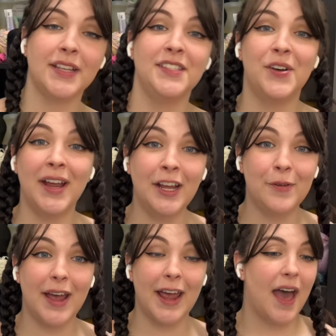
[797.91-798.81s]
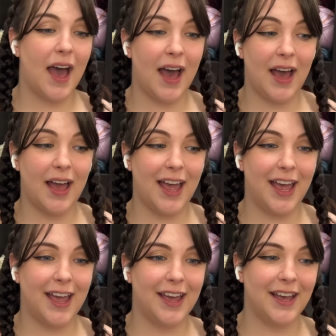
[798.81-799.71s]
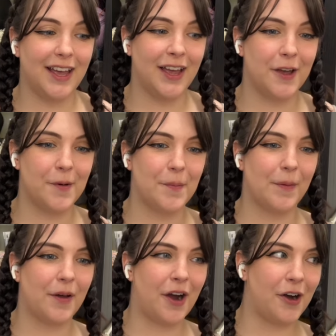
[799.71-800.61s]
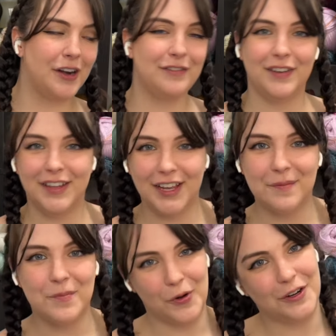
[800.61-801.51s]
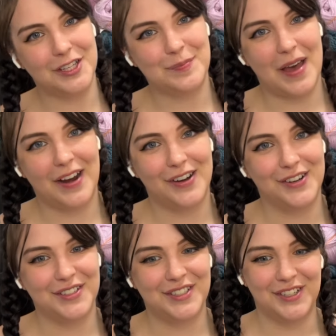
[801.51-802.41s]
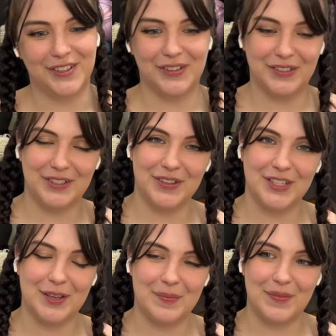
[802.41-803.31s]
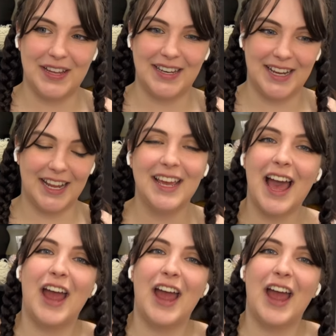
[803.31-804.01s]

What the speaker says: So anyway, I am already feeling more inspired to do some knitting.